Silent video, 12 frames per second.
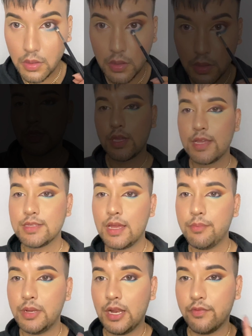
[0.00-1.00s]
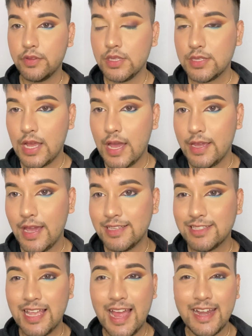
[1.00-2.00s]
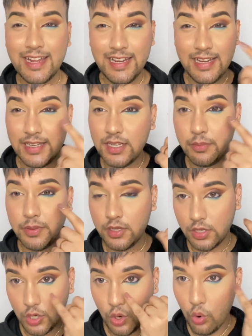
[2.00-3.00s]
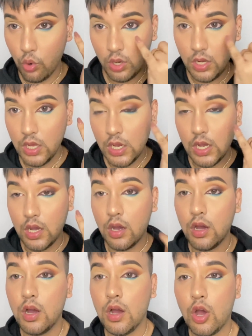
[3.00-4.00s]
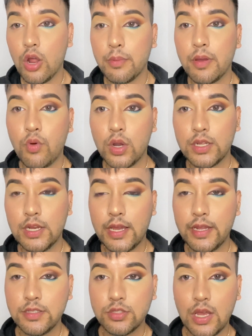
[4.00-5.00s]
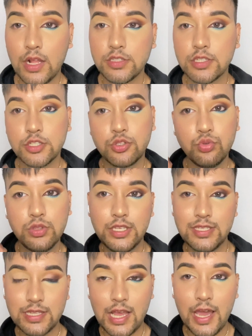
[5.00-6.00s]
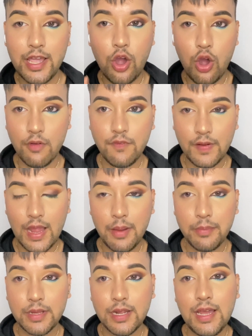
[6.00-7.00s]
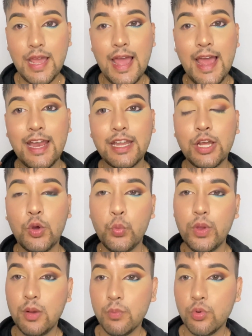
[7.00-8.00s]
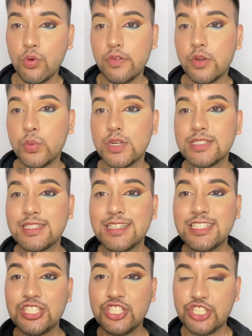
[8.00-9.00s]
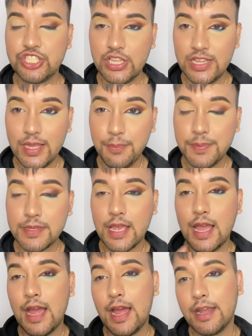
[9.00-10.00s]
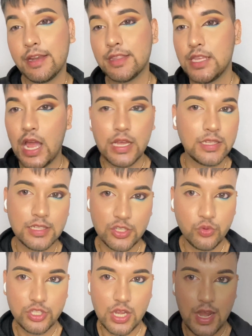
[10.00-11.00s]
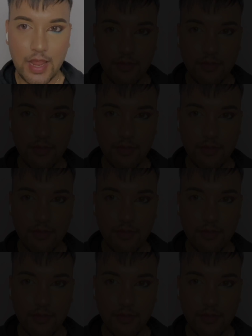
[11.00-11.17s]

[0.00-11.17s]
So guys, I'm done with this eye. I just add a little bit kohl on my waterline, so I'll just do this eye off camera, and we'll move towards the lips and the other thing which I like.